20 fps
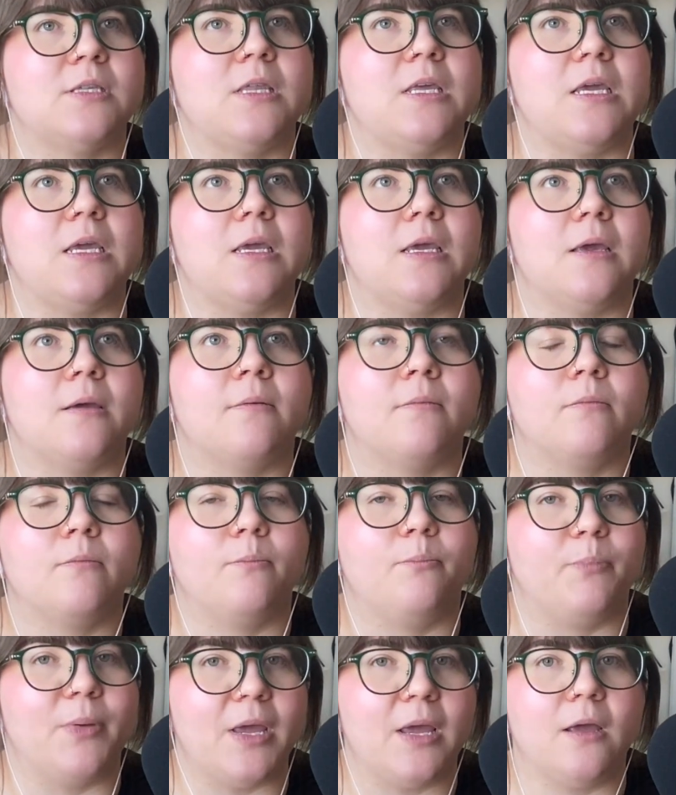the
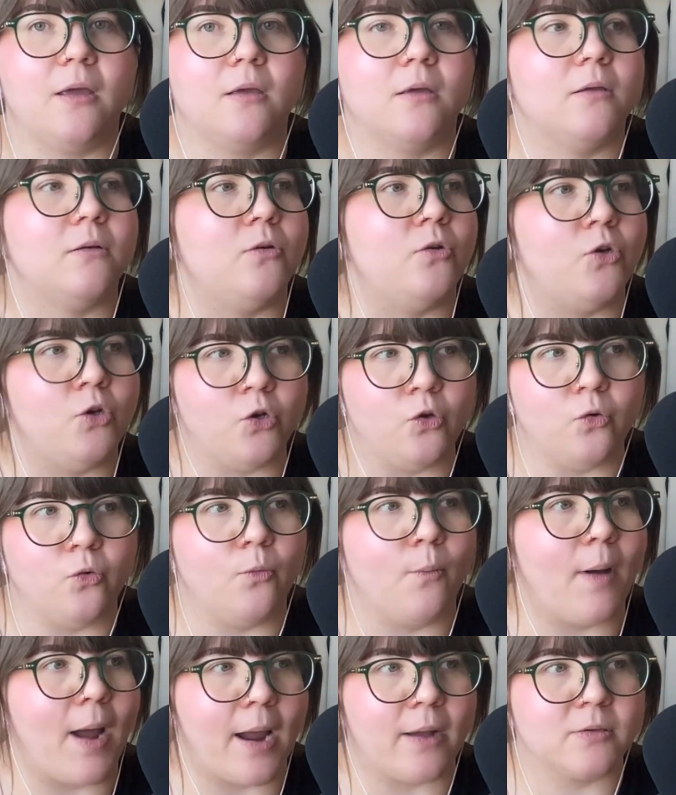big new
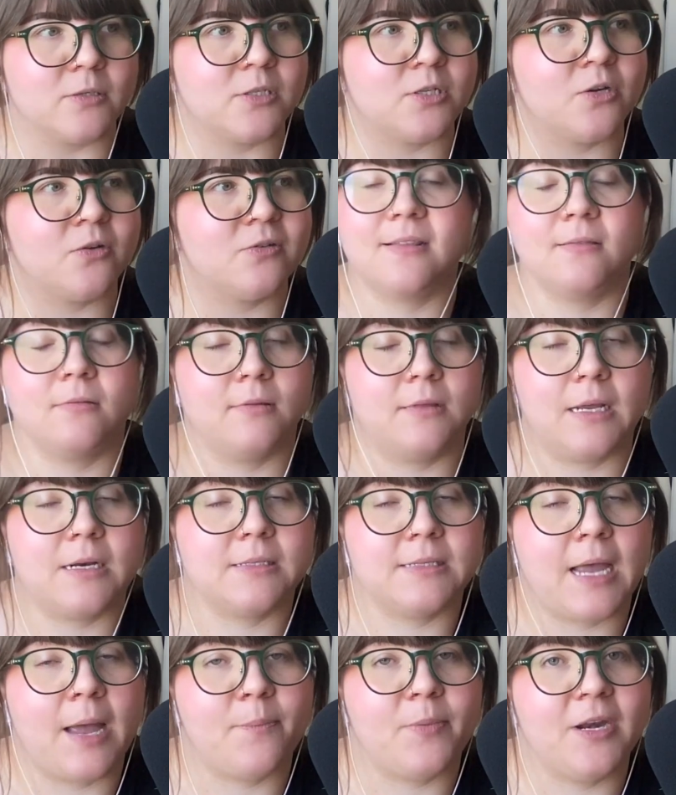milestones that is
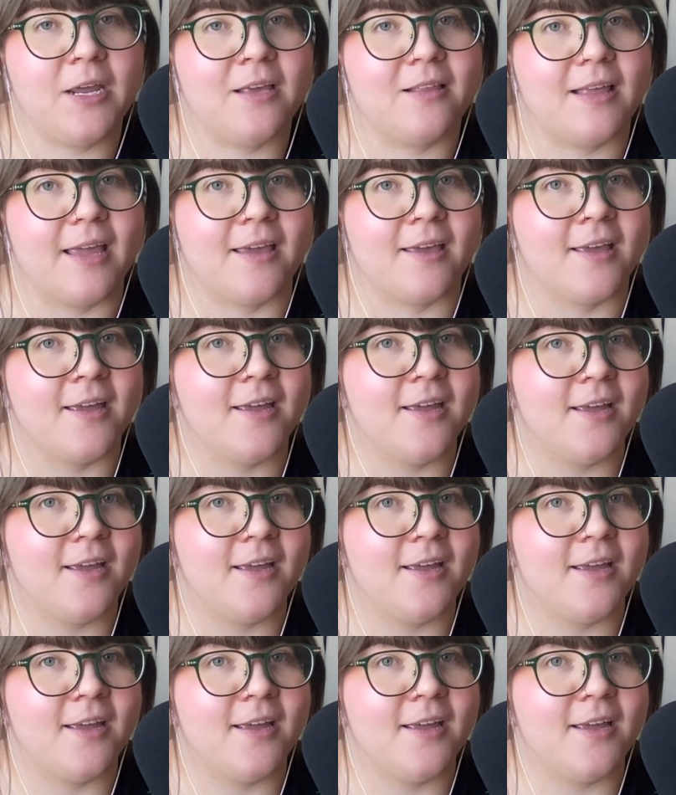happening, like